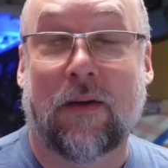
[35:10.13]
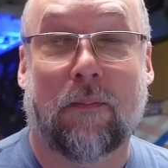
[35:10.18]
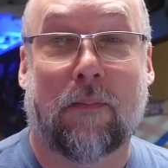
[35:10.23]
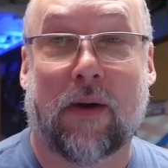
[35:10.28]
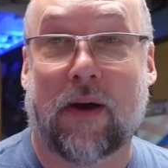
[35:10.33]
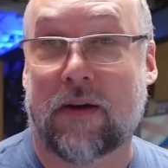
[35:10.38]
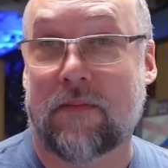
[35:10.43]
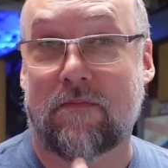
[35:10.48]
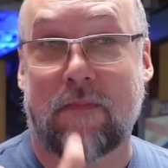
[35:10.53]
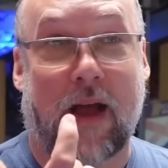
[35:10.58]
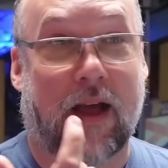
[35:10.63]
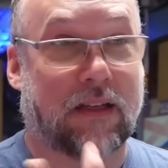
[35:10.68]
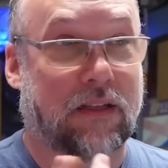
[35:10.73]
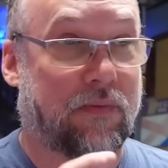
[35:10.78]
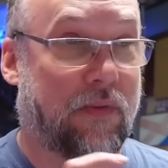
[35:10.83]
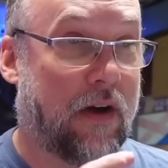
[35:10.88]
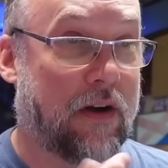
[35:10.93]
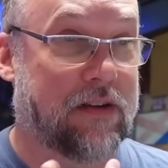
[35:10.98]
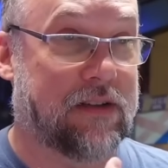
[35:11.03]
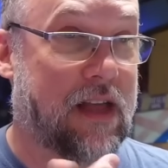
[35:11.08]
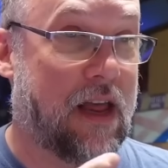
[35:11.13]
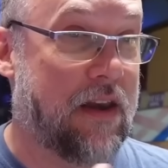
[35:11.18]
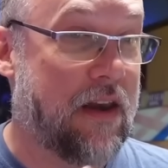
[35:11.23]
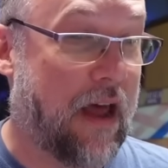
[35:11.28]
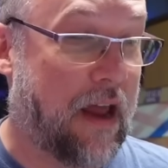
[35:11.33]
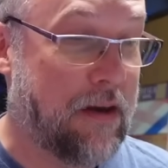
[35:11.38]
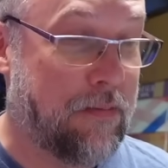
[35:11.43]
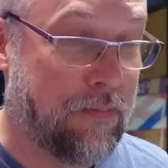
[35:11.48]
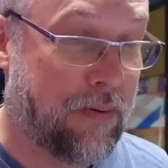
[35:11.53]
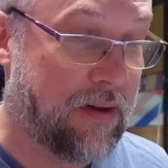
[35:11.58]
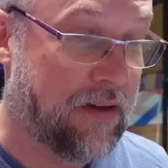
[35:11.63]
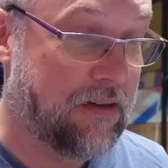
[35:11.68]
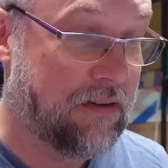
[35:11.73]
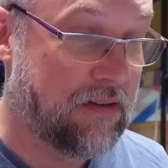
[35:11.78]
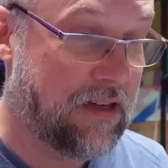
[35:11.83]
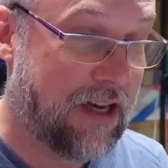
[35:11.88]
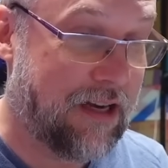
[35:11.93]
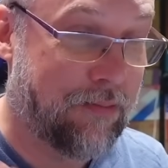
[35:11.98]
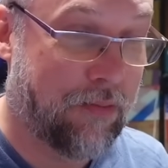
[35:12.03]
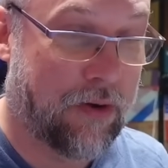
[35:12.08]
But as far as that
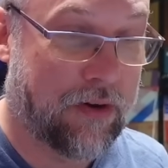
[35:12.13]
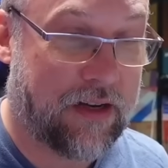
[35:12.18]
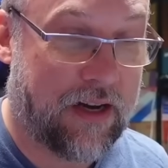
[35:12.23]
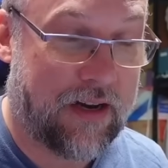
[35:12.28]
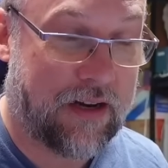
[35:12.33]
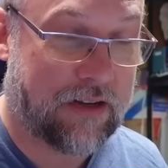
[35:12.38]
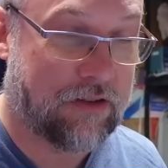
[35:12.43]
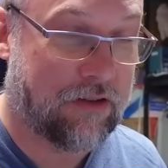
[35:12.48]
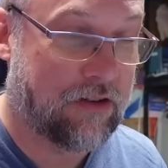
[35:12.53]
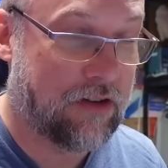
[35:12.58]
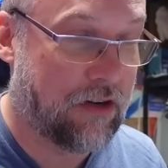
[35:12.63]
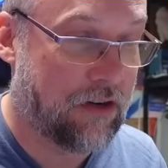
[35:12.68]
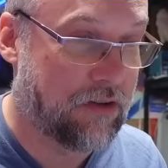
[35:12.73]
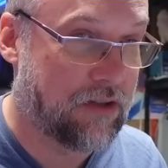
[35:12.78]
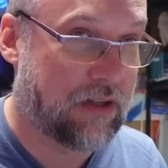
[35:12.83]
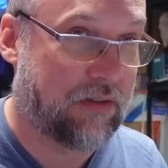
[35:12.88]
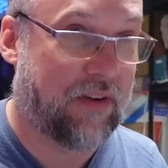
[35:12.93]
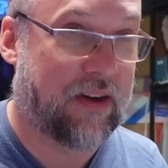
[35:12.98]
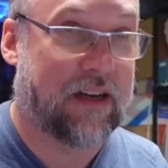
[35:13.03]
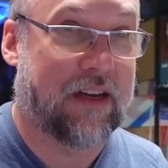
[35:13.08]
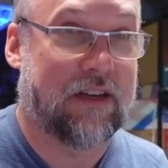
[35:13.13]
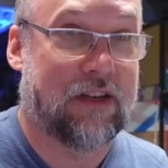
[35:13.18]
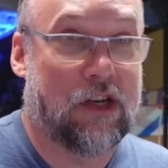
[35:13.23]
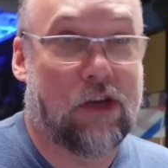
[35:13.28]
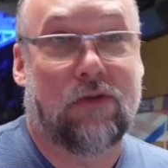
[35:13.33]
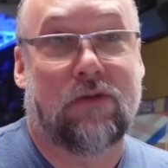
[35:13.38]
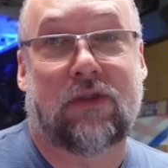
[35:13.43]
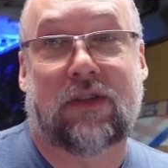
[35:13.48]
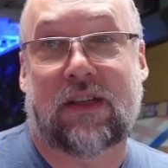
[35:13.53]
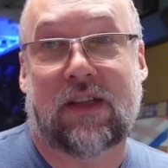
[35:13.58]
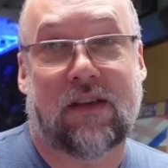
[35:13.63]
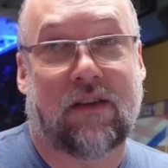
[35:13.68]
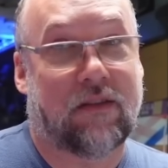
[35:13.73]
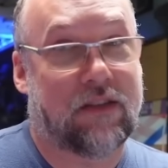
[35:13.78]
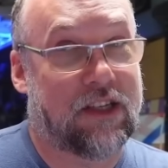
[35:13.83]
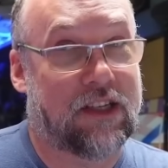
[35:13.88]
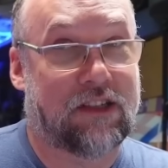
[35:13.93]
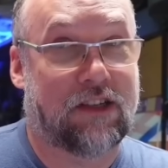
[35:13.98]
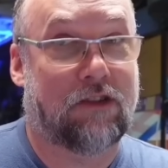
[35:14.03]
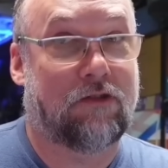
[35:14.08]
9-pin keyboard connector goes, if I can use the
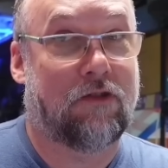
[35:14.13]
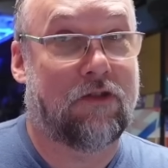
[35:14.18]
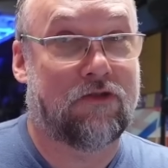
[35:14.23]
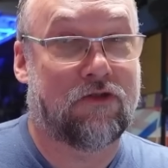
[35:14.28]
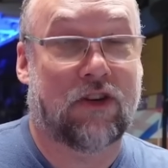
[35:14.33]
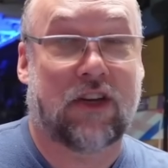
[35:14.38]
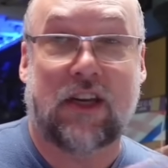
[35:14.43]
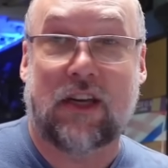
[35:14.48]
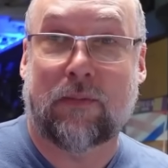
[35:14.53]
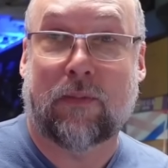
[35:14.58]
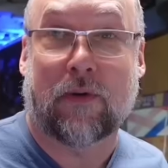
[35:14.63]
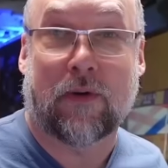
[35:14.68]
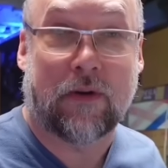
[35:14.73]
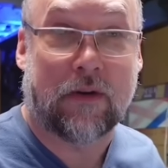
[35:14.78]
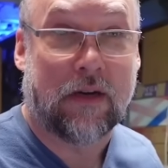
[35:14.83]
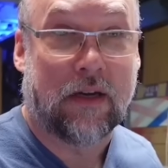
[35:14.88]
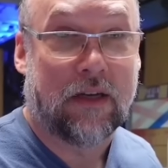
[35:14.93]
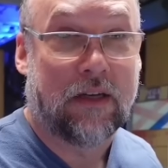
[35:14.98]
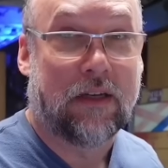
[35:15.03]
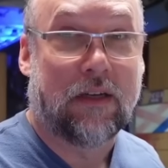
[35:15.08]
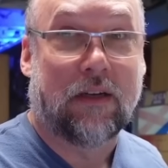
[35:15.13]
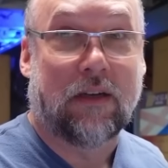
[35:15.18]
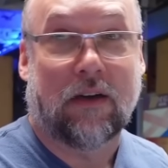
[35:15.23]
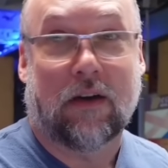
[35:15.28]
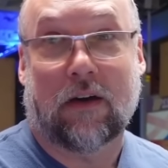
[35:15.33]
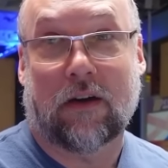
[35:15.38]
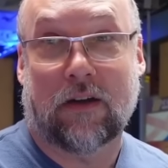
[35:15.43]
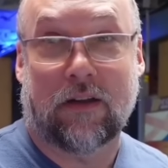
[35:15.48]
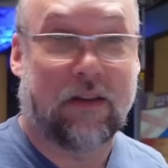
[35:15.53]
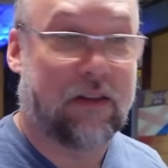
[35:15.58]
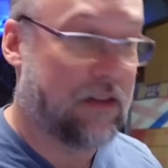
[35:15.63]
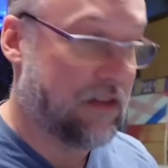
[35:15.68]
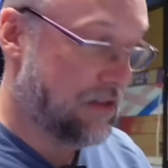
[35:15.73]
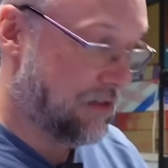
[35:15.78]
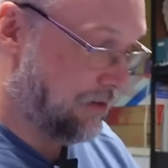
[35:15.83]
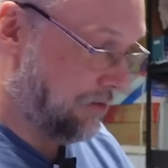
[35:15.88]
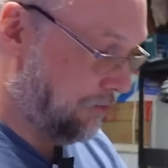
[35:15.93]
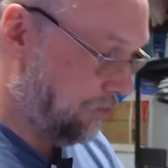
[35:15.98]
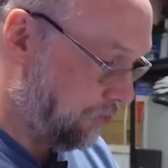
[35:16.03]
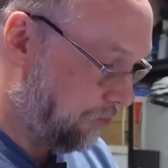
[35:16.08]
6300 keyboard on
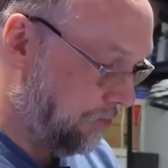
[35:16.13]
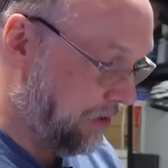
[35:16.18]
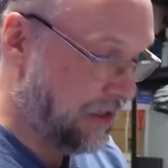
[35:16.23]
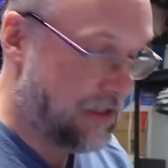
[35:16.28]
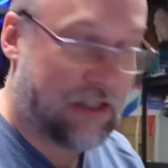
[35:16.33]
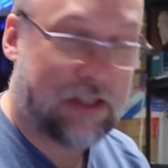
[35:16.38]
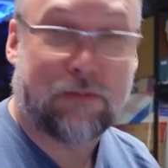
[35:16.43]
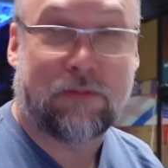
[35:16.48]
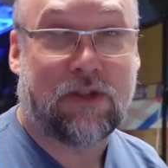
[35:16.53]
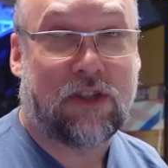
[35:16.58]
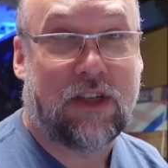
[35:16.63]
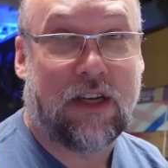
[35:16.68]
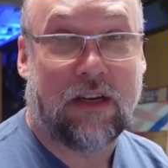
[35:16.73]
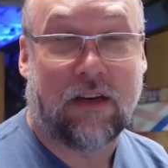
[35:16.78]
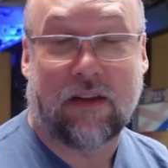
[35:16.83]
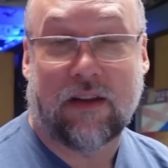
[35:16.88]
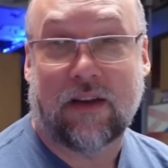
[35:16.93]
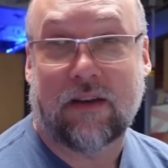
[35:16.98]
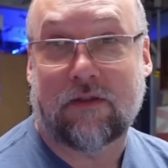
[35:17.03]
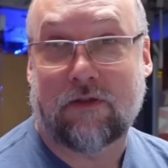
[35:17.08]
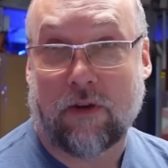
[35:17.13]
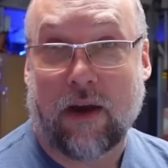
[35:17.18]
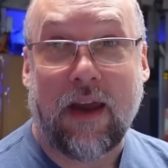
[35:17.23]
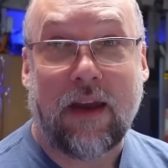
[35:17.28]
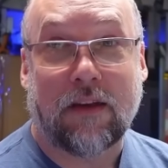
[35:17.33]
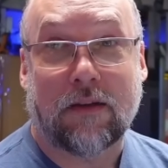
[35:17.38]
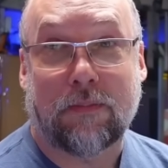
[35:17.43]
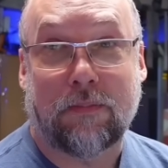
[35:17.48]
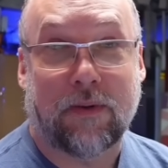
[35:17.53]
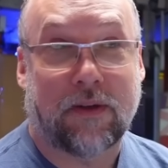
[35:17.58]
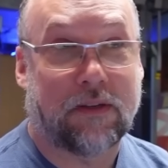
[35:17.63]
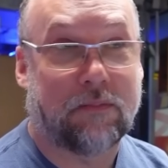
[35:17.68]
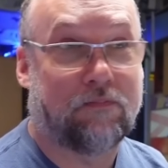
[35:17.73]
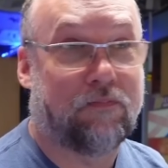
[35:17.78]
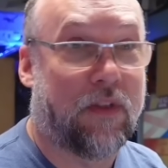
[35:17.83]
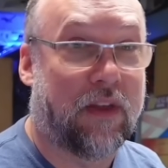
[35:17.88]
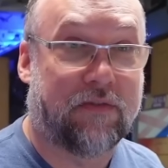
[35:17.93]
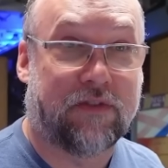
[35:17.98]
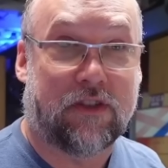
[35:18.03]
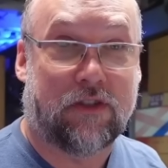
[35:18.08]
this 286 machine, then great. But
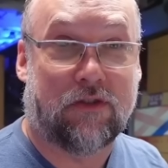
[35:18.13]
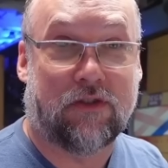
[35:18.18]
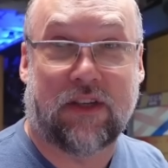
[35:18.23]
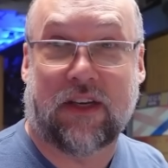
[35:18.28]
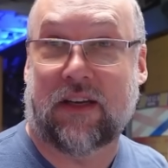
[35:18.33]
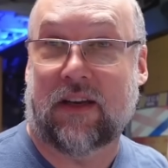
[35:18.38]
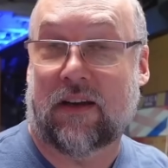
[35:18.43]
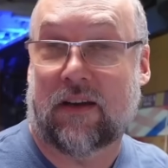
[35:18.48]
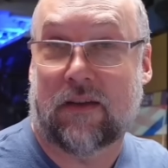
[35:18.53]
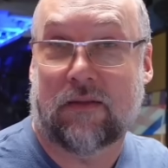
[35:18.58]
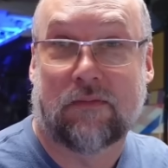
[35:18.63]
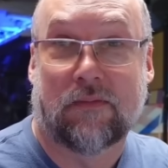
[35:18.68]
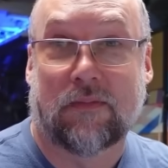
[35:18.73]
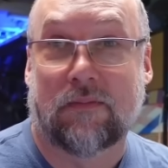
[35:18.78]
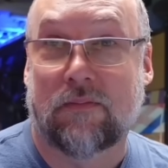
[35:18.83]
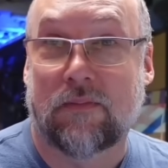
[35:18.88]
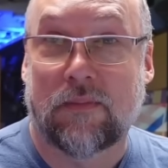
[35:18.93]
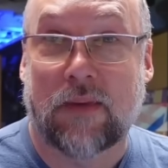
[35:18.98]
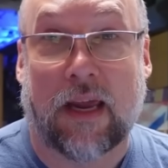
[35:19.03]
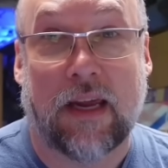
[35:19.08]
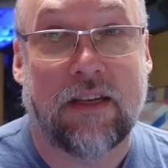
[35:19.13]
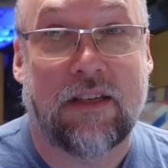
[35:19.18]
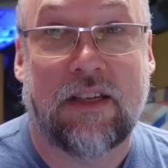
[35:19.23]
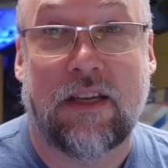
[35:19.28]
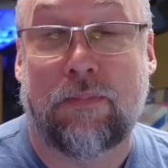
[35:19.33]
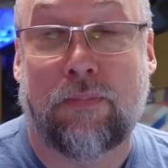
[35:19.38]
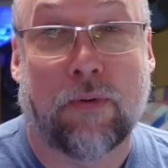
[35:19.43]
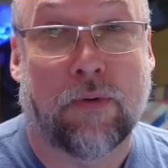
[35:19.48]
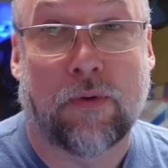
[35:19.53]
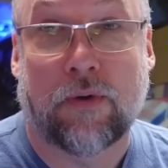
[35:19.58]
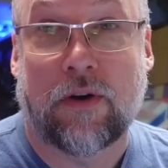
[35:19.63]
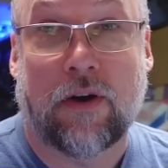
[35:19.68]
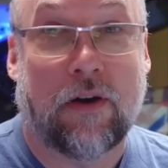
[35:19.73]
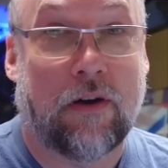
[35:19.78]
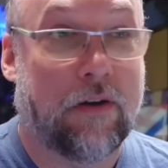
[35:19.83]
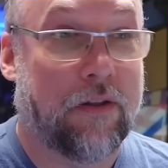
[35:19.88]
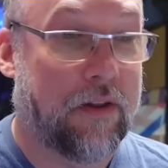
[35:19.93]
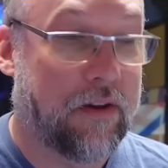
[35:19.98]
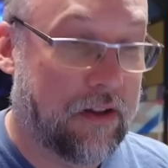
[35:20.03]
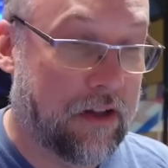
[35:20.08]
if it's using a AT
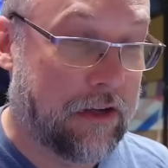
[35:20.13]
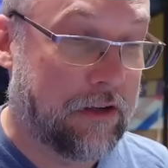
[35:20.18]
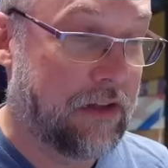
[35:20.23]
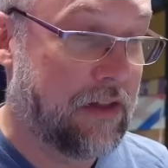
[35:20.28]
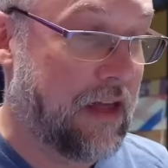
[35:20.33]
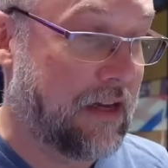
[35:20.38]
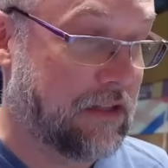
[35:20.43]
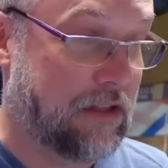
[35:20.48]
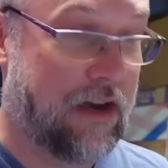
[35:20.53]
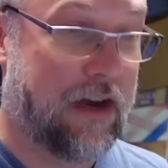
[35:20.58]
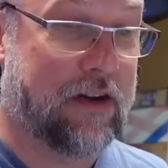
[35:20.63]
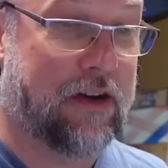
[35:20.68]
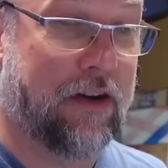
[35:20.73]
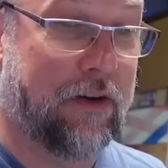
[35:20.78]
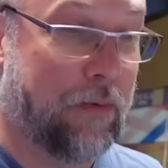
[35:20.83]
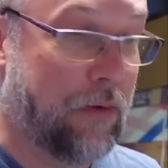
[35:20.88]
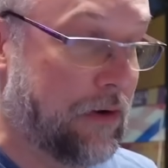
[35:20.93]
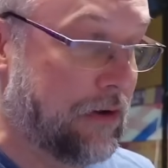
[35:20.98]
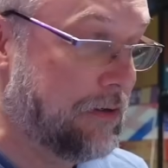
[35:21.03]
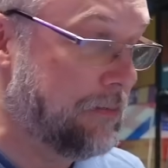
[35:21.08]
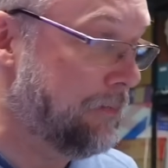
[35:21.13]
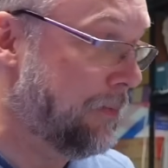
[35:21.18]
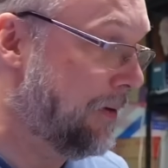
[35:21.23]
protocol, then clearly that's not going to work.